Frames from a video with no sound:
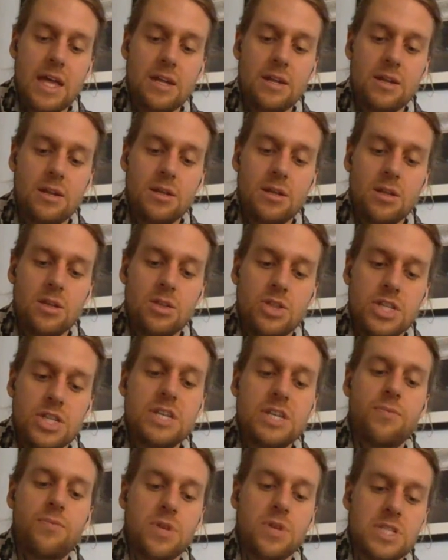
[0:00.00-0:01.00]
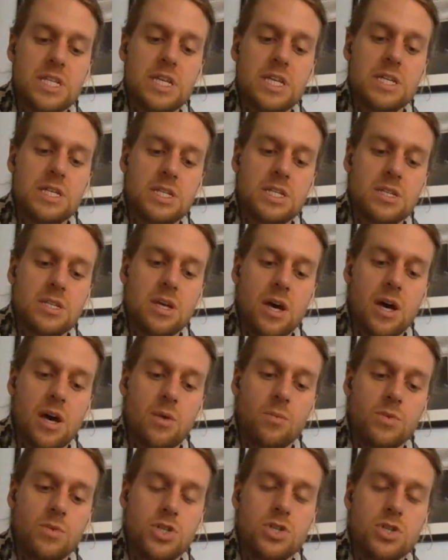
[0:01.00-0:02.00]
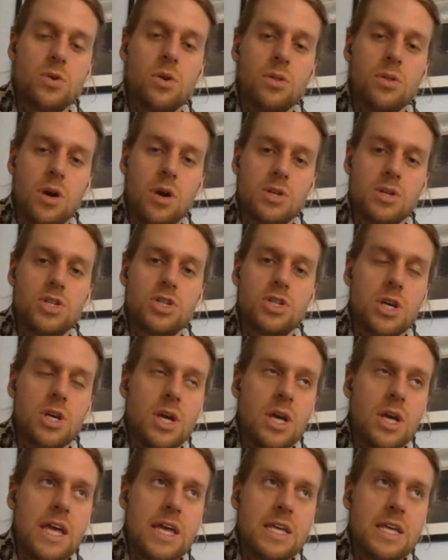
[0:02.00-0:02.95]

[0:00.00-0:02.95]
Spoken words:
And the difference is with Judolaunch